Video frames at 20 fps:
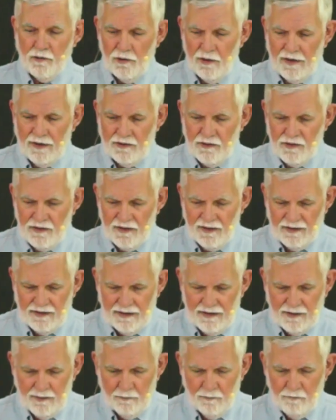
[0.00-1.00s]
in Him.
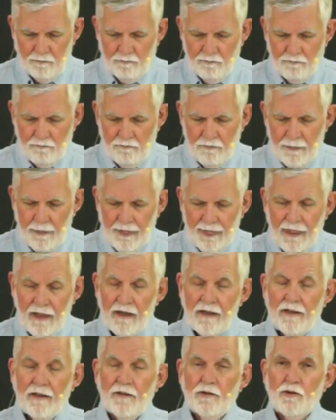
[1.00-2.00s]

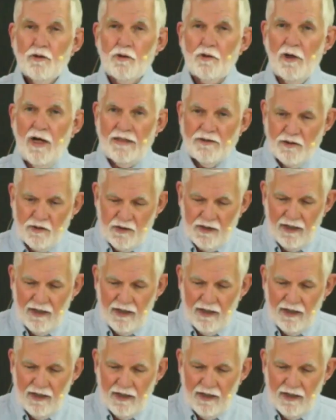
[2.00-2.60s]
Trust God,